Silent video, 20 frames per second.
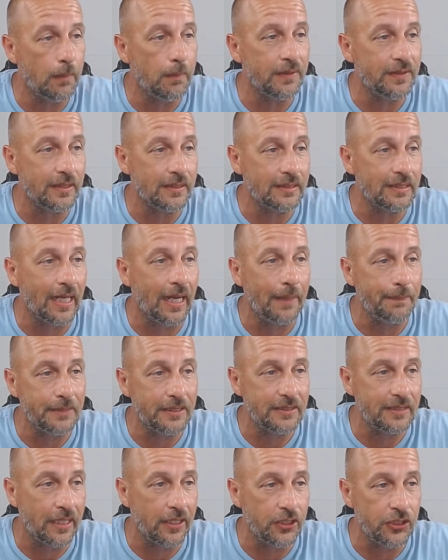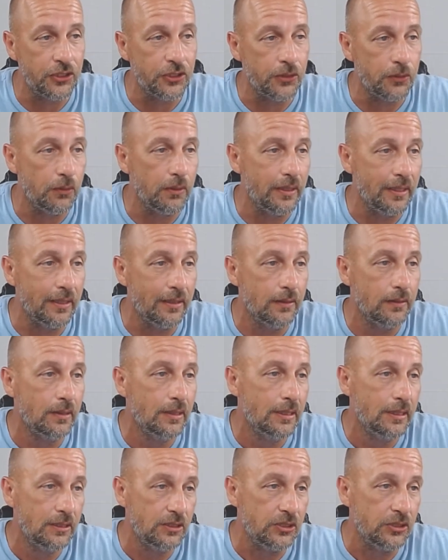but the time to tell you
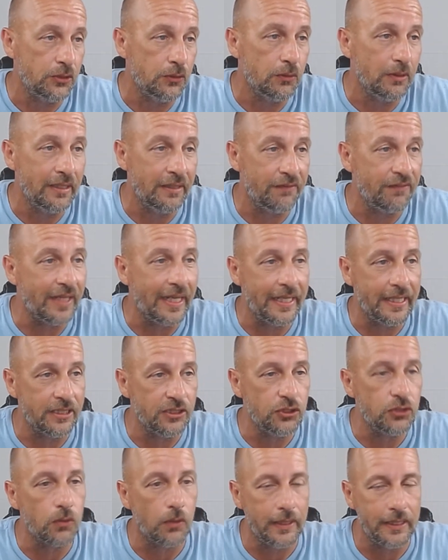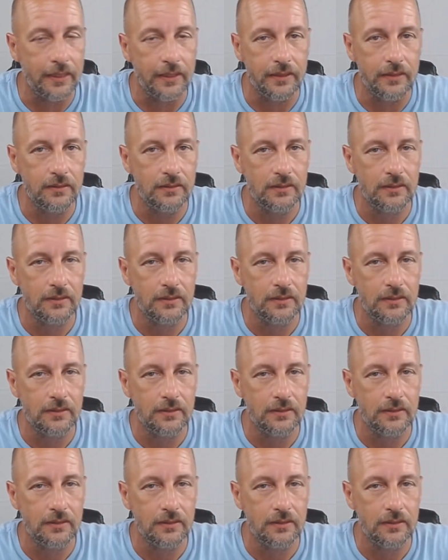if they enjoyed it.